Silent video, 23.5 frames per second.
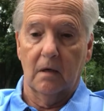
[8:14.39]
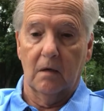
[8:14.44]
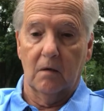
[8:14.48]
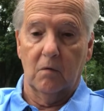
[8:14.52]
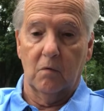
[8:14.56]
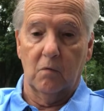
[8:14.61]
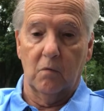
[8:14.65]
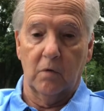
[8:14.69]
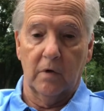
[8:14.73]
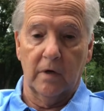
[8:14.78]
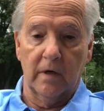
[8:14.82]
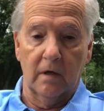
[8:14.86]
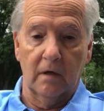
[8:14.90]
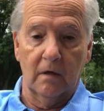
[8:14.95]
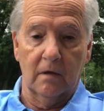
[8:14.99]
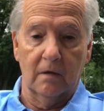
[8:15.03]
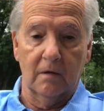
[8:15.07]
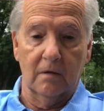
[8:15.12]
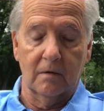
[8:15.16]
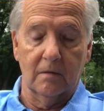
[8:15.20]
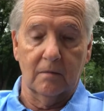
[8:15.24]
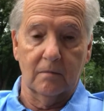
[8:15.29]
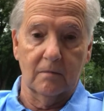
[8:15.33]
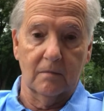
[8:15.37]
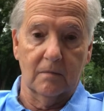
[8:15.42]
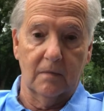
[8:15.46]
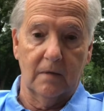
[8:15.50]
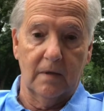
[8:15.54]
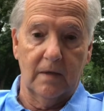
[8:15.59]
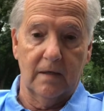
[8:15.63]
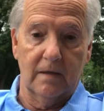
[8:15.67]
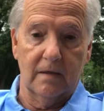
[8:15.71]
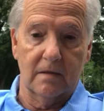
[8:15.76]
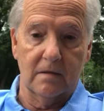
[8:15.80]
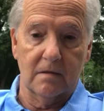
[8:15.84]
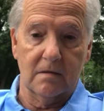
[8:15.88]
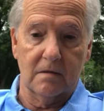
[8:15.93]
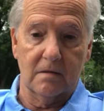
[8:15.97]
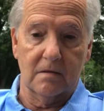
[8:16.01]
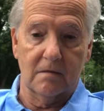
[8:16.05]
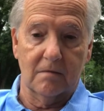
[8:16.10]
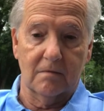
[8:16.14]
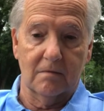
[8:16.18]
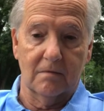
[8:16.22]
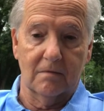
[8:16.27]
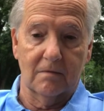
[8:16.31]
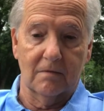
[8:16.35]
where it is
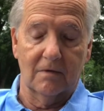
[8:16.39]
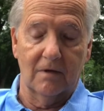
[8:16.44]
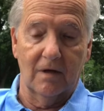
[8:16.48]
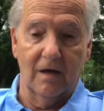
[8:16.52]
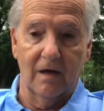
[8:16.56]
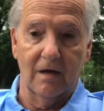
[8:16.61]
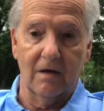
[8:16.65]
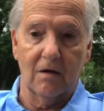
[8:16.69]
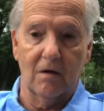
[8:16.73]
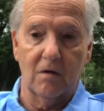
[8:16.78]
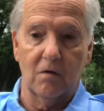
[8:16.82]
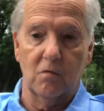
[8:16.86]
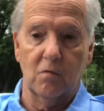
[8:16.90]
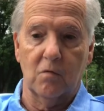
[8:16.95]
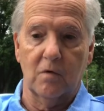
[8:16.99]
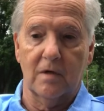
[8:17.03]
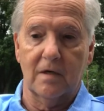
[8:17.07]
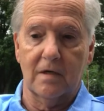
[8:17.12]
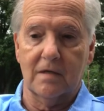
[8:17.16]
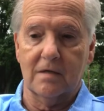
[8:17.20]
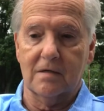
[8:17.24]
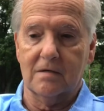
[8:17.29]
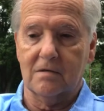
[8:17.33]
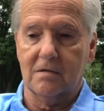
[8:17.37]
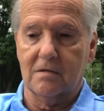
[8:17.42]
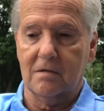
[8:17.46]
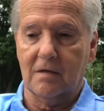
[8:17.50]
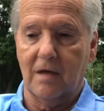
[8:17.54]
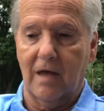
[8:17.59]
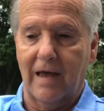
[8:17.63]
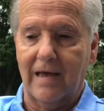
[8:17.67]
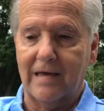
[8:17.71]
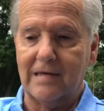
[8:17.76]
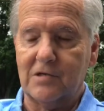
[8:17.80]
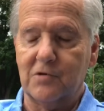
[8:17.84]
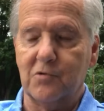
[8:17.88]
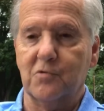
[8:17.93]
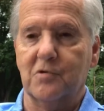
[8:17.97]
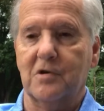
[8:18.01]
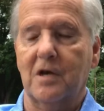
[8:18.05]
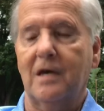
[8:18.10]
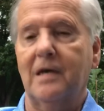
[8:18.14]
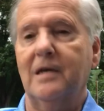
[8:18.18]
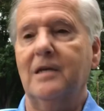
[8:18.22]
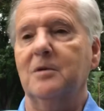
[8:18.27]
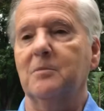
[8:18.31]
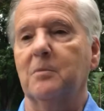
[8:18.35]
not always
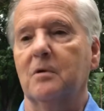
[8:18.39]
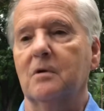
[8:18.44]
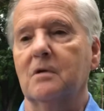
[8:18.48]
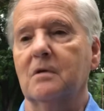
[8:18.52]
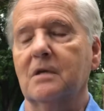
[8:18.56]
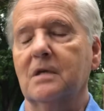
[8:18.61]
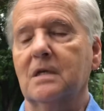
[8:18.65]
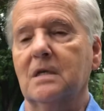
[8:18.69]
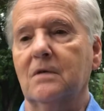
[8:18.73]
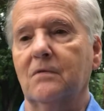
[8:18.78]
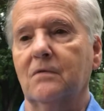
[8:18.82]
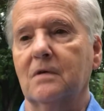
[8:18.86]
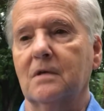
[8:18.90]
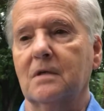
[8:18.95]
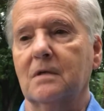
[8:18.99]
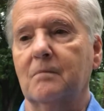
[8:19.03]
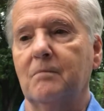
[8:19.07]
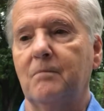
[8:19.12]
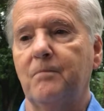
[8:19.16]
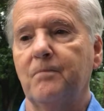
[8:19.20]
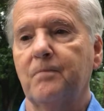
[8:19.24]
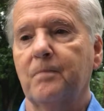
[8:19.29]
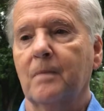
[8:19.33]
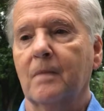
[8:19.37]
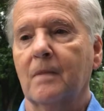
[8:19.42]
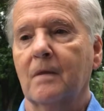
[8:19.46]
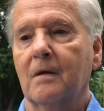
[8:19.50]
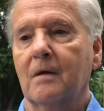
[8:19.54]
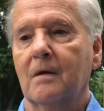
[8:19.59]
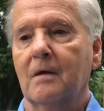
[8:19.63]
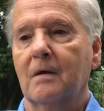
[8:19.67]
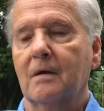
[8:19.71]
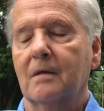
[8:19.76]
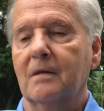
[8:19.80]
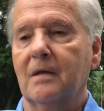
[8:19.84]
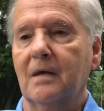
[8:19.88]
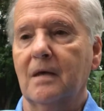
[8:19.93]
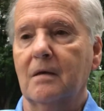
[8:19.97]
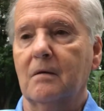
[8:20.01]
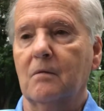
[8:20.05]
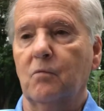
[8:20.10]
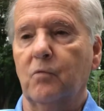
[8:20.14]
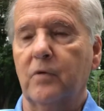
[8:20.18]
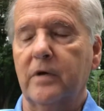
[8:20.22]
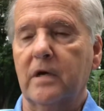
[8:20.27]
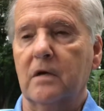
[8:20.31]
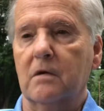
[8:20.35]
ascertainable even that
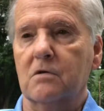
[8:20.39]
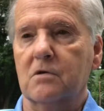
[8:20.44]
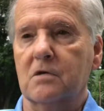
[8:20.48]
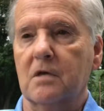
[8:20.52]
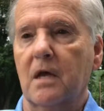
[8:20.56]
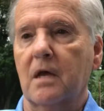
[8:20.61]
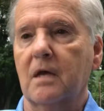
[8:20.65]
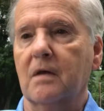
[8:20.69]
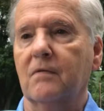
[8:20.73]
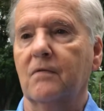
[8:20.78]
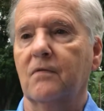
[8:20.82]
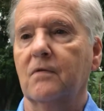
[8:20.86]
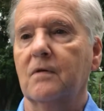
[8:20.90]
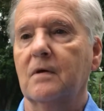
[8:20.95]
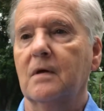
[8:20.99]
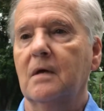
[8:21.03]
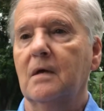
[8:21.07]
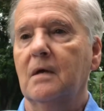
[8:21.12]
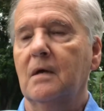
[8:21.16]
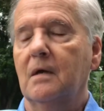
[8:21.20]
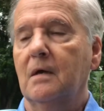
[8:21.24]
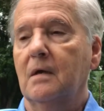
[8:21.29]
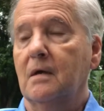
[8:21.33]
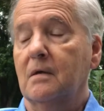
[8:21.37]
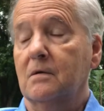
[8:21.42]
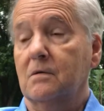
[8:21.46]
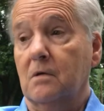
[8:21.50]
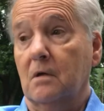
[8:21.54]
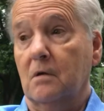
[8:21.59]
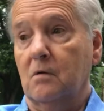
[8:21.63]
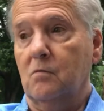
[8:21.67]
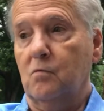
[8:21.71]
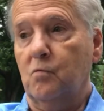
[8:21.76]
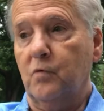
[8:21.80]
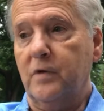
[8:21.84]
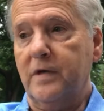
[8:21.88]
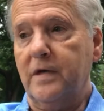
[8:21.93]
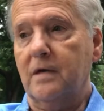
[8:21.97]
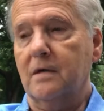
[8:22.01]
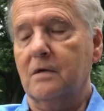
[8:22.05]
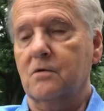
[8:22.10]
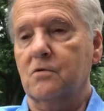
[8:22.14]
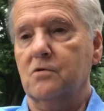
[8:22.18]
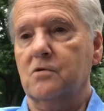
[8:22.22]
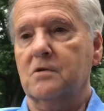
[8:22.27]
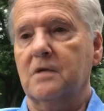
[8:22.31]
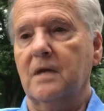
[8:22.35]
we are safe. So we
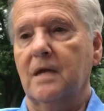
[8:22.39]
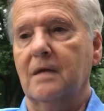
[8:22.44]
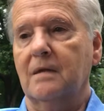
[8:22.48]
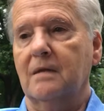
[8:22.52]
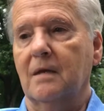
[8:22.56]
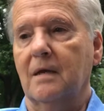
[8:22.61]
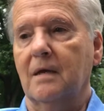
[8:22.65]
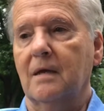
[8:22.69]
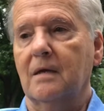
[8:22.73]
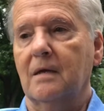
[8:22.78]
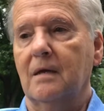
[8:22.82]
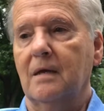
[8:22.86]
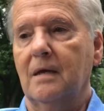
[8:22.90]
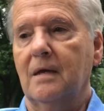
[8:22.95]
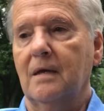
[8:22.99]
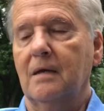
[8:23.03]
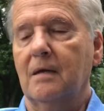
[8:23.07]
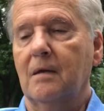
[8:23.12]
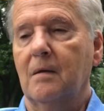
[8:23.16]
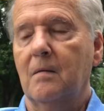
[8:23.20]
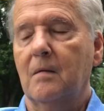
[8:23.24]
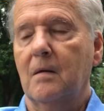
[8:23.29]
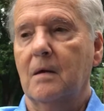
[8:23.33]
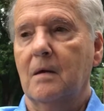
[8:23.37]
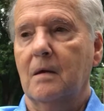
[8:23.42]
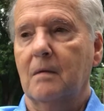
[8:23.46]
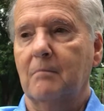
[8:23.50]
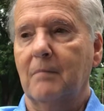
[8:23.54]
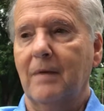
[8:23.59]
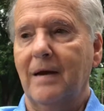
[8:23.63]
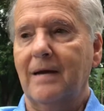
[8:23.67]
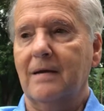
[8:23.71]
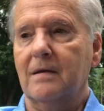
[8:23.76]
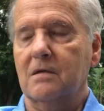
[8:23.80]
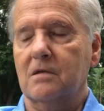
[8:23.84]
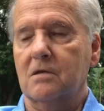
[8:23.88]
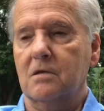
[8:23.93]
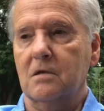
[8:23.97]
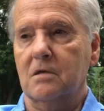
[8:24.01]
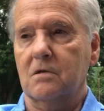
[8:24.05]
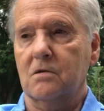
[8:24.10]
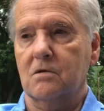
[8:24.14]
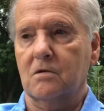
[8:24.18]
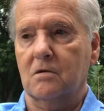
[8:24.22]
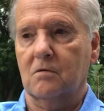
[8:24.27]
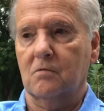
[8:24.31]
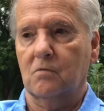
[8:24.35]
understand that. And my
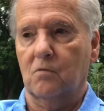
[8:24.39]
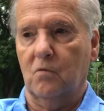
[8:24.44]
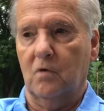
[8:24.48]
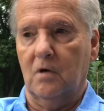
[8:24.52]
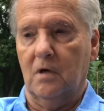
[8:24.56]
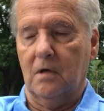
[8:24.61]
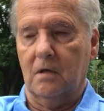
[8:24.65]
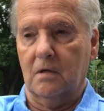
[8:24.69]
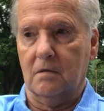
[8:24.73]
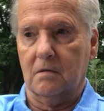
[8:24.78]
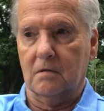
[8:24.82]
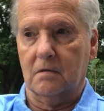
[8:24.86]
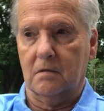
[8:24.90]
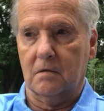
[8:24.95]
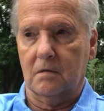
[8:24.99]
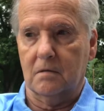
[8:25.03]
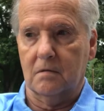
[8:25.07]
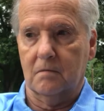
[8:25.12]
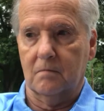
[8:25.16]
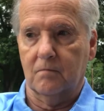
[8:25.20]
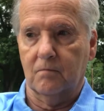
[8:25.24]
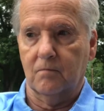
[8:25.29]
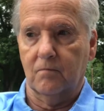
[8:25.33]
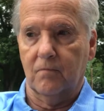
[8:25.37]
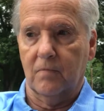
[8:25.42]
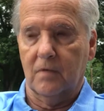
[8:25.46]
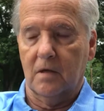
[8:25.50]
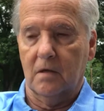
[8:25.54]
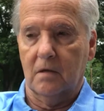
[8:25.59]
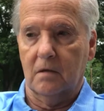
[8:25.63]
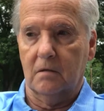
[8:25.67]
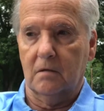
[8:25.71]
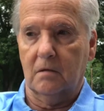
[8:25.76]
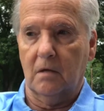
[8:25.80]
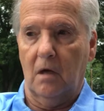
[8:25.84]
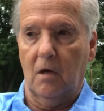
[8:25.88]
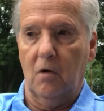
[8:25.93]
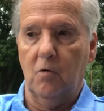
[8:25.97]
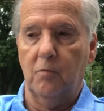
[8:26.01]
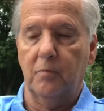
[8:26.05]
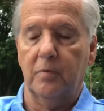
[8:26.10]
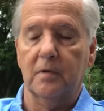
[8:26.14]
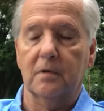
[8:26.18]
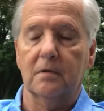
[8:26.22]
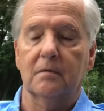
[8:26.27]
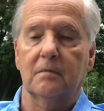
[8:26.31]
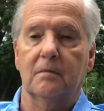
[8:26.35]
decision was to open.